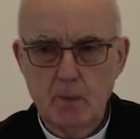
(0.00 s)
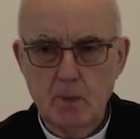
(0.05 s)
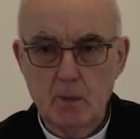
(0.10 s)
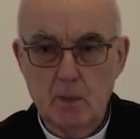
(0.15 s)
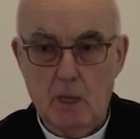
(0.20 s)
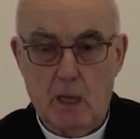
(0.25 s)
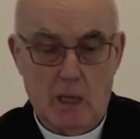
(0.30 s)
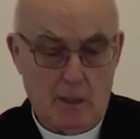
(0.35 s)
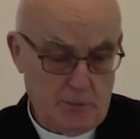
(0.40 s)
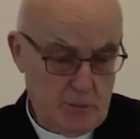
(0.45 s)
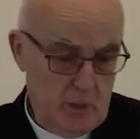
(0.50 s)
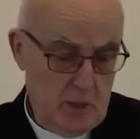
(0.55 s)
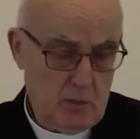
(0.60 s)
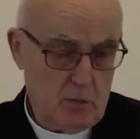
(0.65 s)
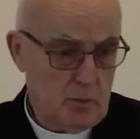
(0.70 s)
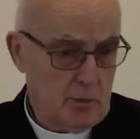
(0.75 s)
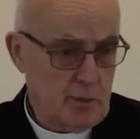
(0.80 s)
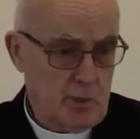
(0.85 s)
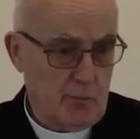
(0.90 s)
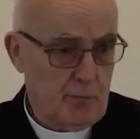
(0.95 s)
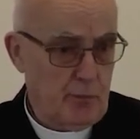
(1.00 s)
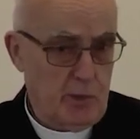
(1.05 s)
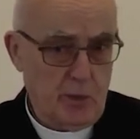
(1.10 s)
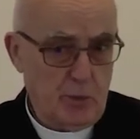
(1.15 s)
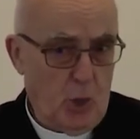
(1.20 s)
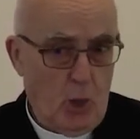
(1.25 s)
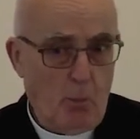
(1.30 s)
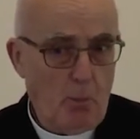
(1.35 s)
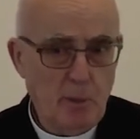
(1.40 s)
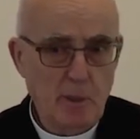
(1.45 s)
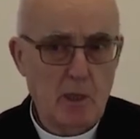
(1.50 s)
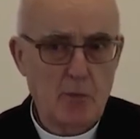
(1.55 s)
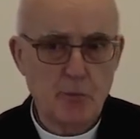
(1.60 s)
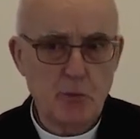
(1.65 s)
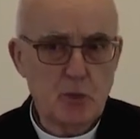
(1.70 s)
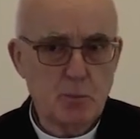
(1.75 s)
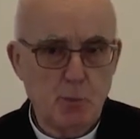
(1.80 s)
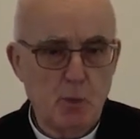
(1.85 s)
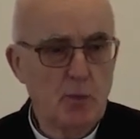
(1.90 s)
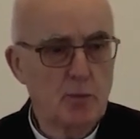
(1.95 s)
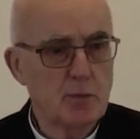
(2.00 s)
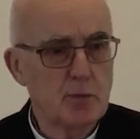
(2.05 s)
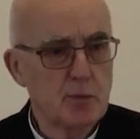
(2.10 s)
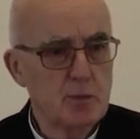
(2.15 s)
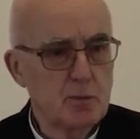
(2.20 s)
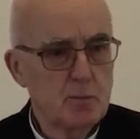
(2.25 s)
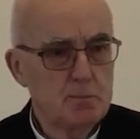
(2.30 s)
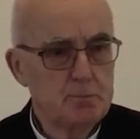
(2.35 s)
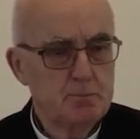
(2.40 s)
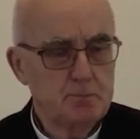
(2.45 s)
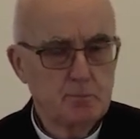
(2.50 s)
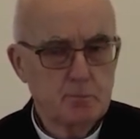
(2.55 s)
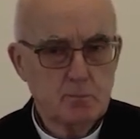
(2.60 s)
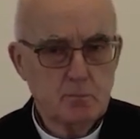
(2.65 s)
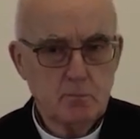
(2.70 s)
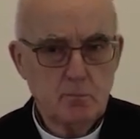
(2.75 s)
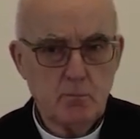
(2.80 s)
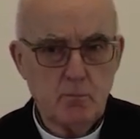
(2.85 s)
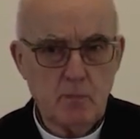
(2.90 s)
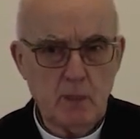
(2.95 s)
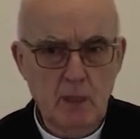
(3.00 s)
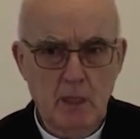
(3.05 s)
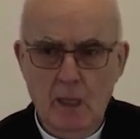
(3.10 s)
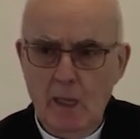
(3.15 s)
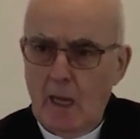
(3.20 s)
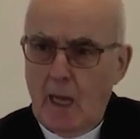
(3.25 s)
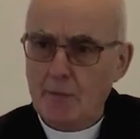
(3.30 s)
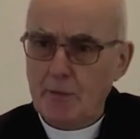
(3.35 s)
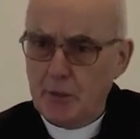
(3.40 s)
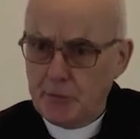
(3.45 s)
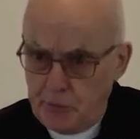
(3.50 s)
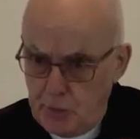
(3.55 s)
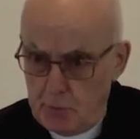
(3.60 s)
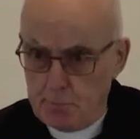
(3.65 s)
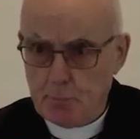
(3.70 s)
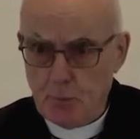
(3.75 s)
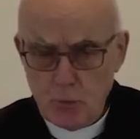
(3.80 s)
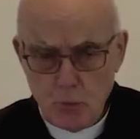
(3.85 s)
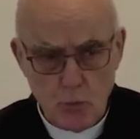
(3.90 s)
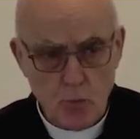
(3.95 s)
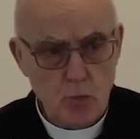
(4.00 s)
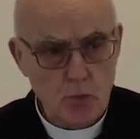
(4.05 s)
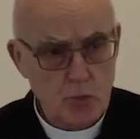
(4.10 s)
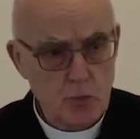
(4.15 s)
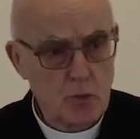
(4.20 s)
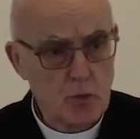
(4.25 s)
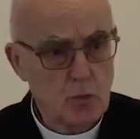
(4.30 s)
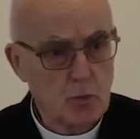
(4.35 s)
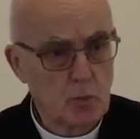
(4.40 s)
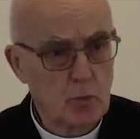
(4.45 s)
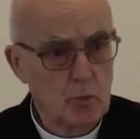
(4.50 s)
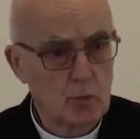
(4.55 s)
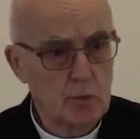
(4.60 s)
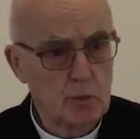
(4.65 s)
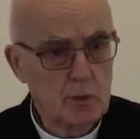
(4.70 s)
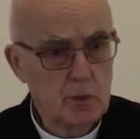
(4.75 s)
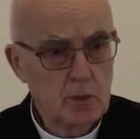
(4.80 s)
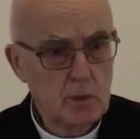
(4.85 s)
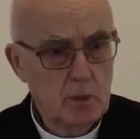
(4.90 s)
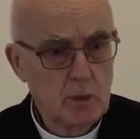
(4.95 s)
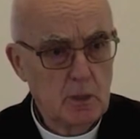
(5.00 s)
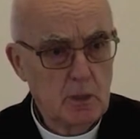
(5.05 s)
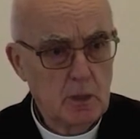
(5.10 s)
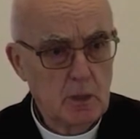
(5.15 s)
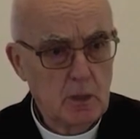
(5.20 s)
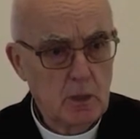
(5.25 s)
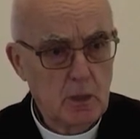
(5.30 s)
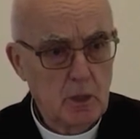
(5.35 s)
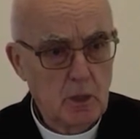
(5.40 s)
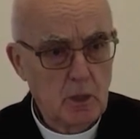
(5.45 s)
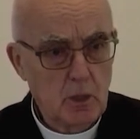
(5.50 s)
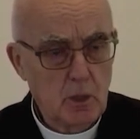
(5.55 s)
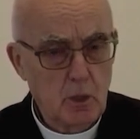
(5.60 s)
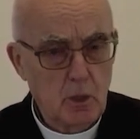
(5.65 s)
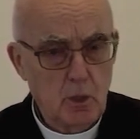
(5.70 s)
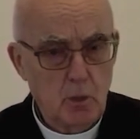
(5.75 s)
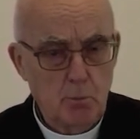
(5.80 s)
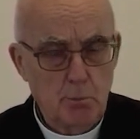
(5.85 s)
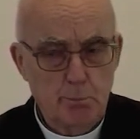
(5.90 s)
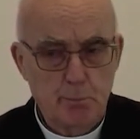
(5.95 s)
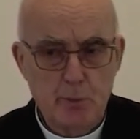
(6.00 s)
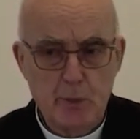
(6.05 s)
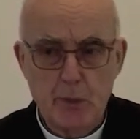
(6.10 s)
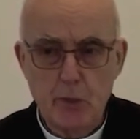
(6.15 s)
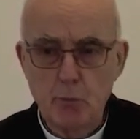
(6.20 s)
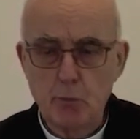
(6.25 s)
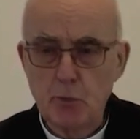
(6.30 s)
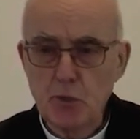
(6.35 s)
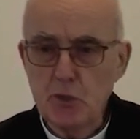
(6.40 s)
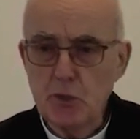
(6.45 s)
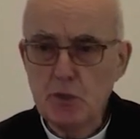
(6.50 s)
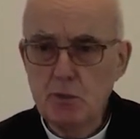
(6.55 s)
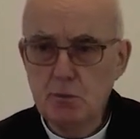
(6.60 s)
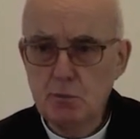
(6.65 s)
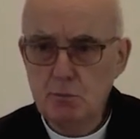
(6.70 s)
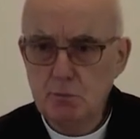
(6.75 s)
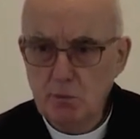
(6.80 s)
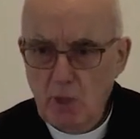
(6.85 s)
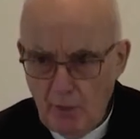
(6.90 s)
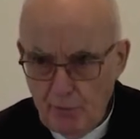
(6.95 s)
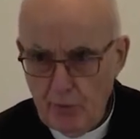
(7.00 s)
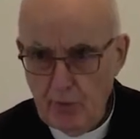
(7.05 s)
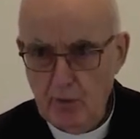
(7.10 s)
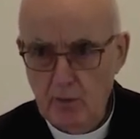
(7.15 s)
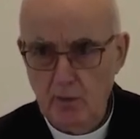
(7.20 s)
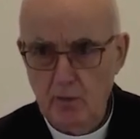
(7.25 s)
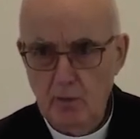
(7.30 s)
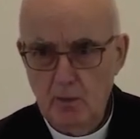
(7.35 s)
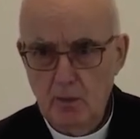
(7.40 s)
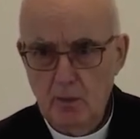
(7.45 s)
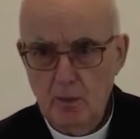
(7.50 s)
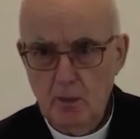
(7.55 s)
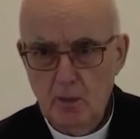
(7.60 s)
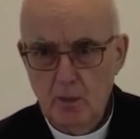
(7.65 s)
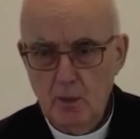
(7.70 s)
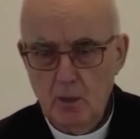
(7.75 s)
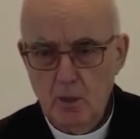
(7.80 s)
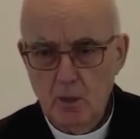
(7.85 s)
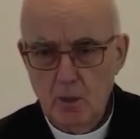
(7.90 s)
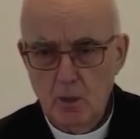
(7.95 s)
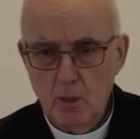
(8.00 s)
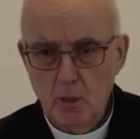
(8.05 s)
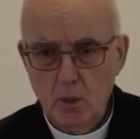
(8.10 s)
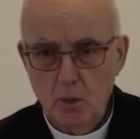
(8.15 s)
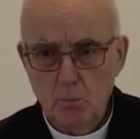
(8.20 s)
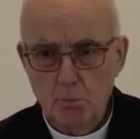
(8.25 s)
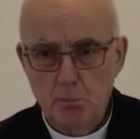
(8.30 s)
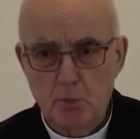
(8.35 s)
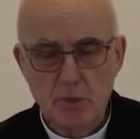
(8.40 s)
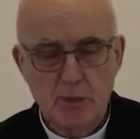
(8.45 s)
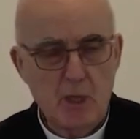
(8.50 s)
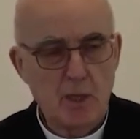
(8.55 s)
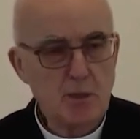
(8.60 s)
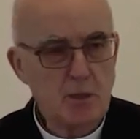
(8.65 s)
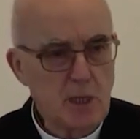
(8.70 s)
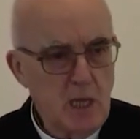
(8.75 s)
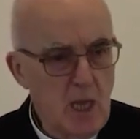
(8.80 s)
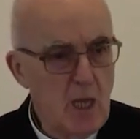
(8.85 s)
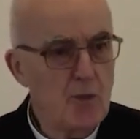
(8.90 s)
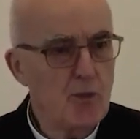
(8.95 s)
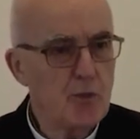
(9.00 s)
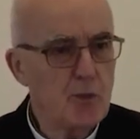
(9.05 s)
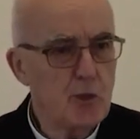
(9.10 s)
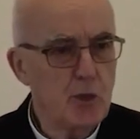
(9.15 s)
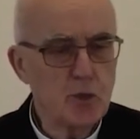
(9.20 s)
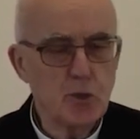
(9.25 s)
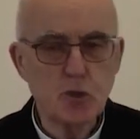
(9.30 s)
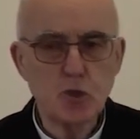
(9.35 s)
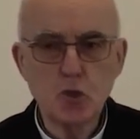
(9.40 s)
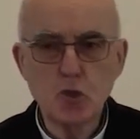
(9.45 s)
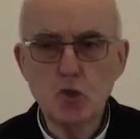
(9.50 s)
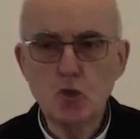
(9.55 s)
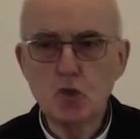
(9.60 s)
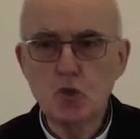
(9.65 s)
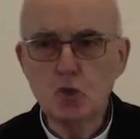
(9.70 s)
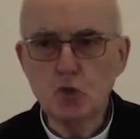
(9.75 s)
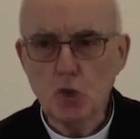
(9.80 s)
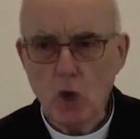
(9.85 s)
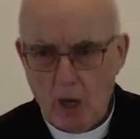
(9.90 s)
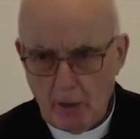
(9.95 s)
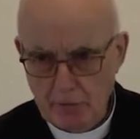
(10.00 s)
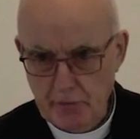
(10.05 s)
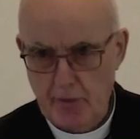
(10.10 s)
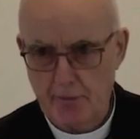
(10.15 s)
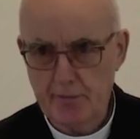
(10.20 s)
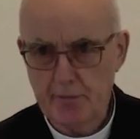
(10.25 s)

And they got a phenomenal response. And they did produce this code but it was nothing but an atheist charter.